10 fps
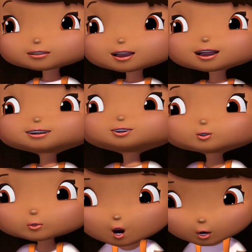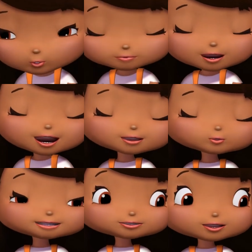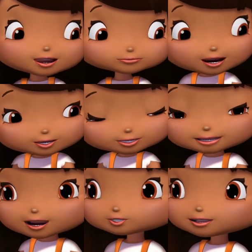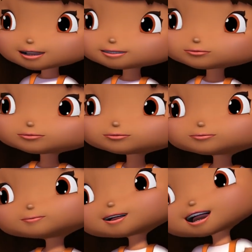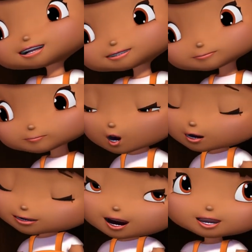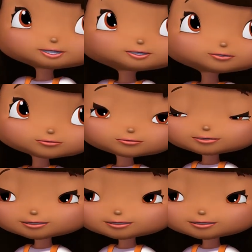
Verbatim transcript: I don't know if I would be good at that kind of thing. Planning, organizing,